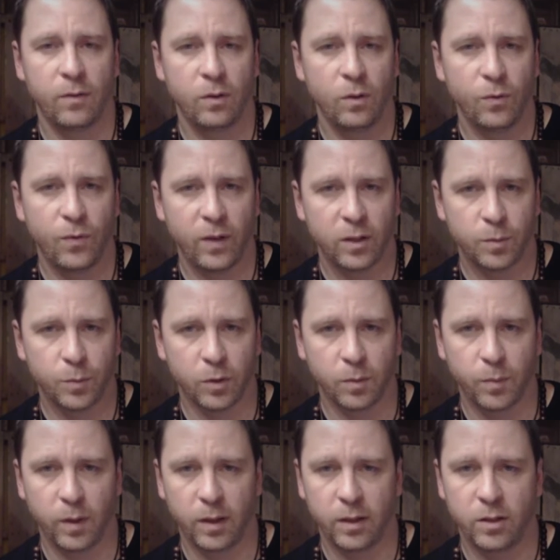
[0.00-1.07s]
I have a new
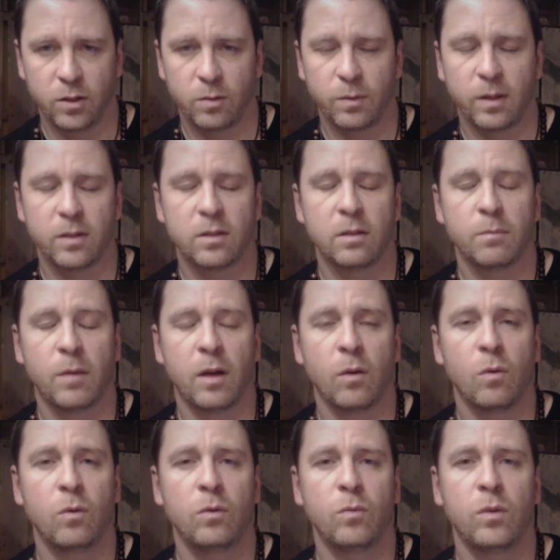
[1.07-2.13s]
Facebook page because
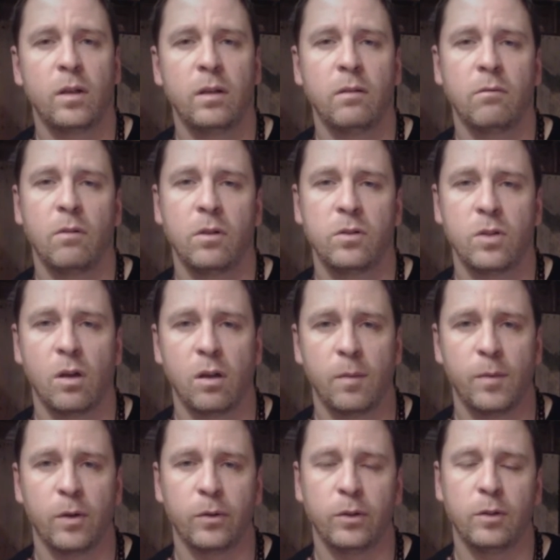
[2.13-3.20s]
my old one was
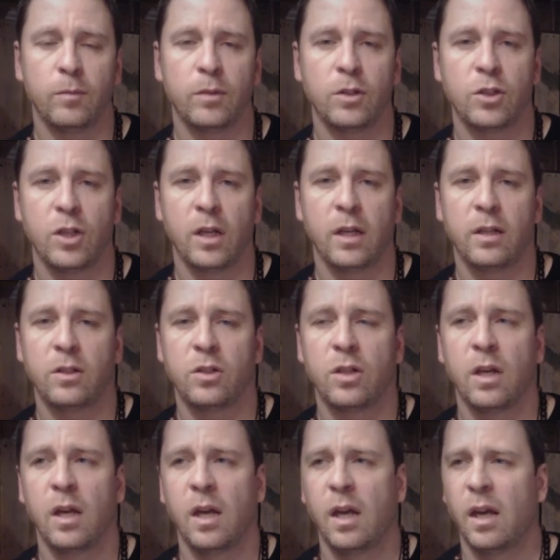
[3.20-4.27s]
all about human
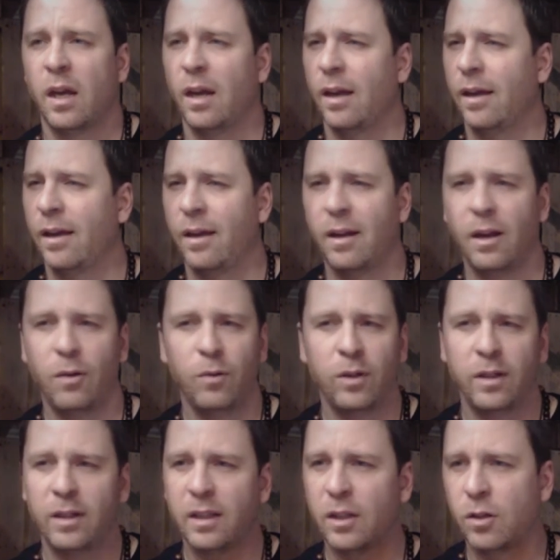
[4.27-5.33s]
change, and I
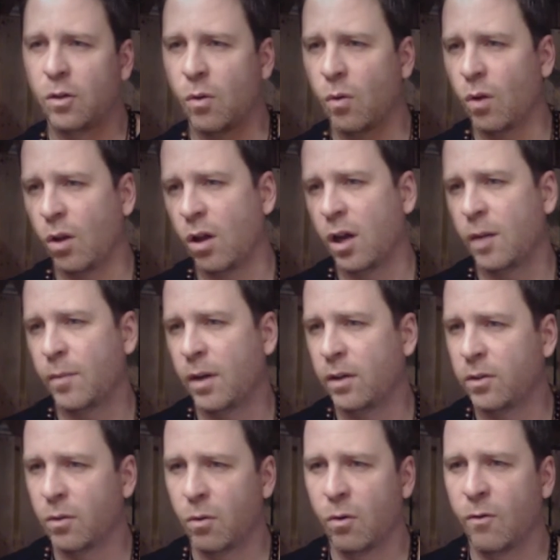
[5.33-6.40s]
really didn't know a lot
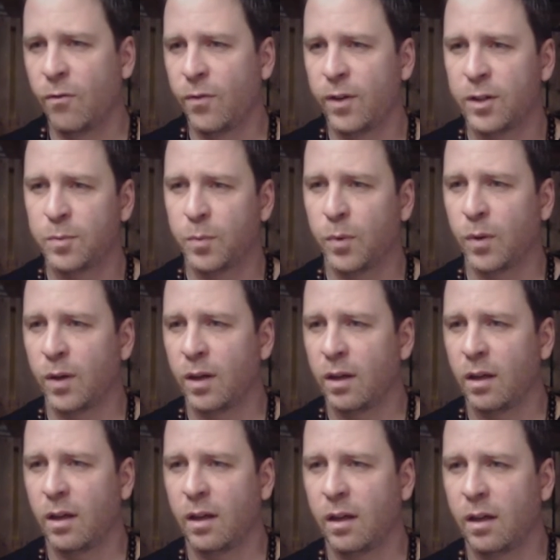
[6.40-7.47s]
about the whole Facebook
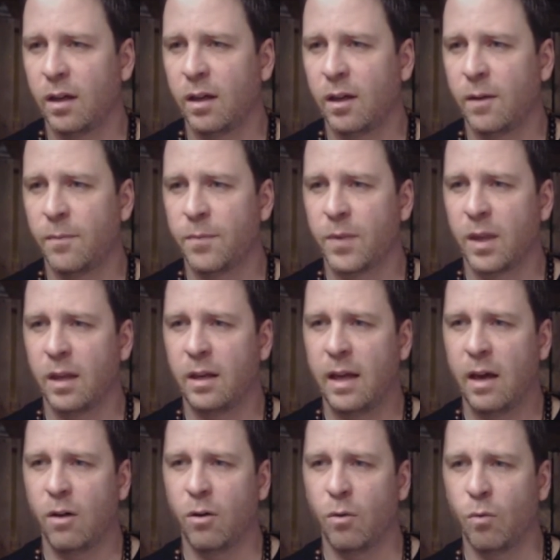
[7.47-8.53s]

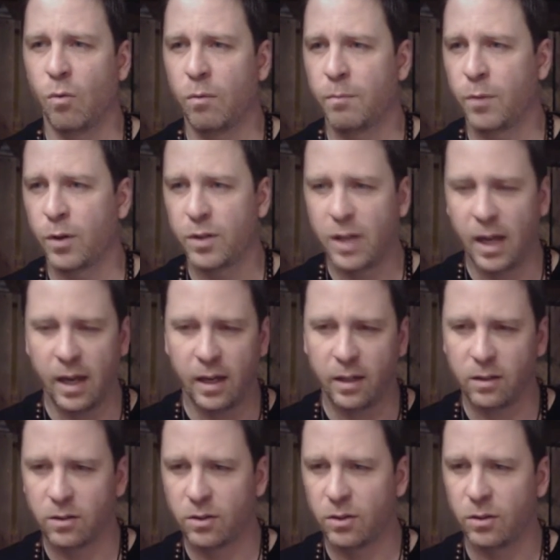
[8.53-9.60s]
and how it
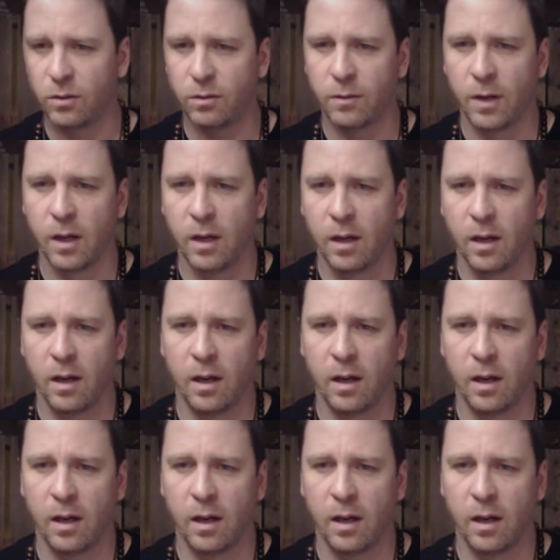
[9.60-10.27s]
pertained to